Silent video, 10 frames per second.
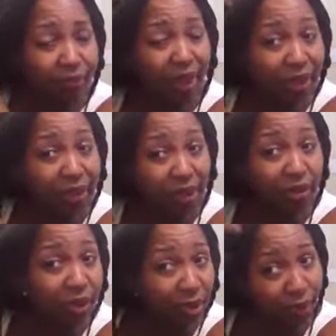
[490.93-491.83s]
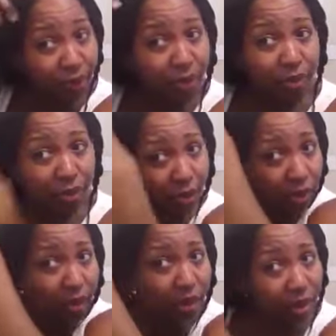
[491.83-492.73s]
it's still chemical.
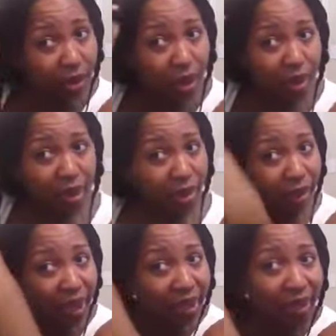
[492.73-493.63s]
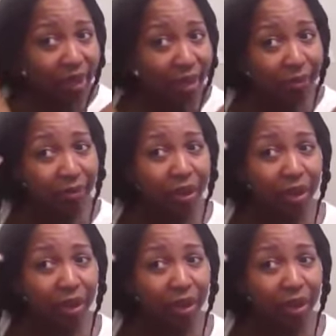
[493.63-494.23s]
I ain't gonna act like I'm,